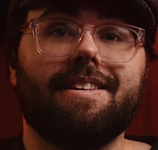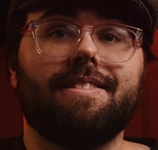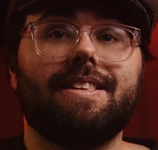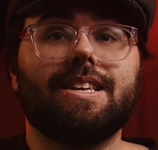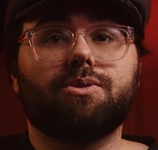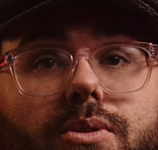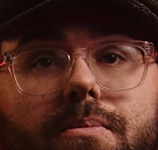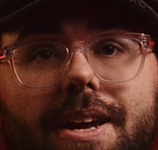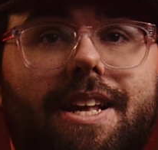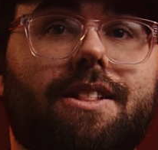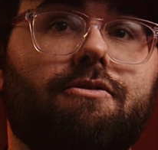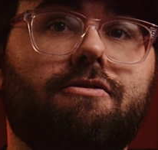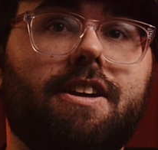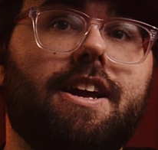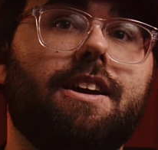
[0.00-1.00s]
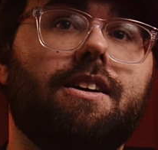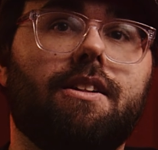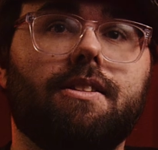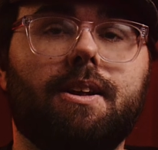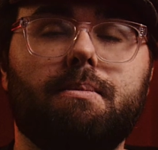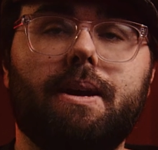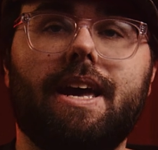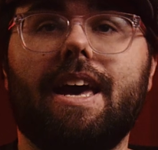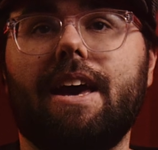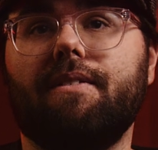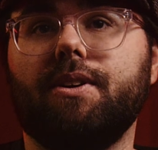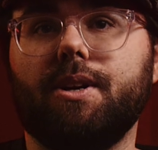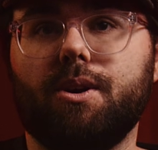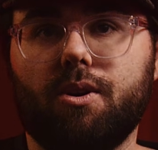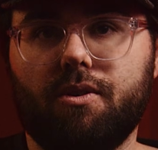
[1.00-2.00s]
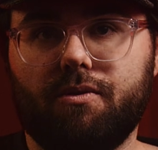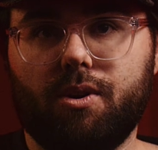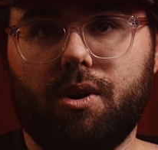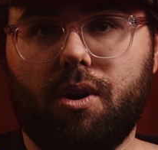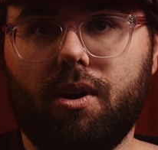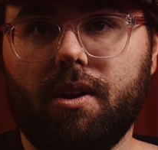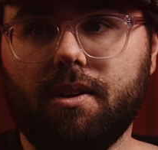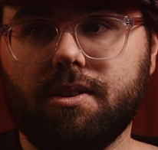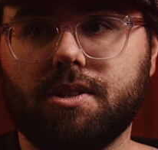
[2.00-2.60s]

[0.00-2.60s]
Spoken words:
This will make the rig a little bit heavier overall,